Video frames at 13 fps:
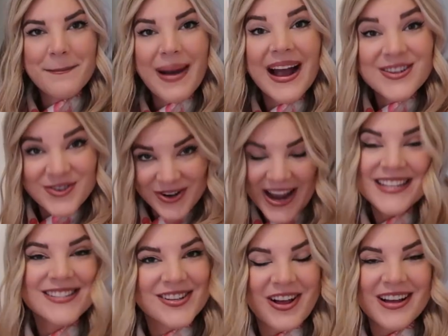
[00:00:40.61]
My
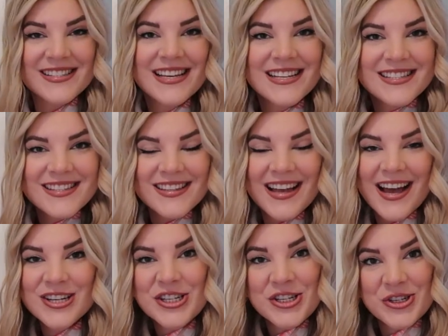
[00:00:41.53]
dress closet
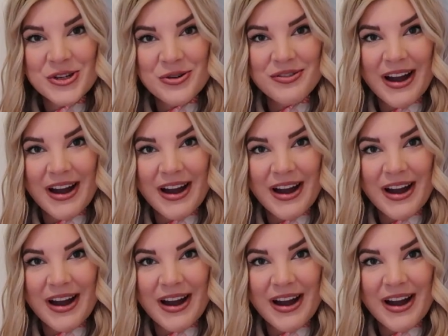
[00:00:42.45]
slash shoe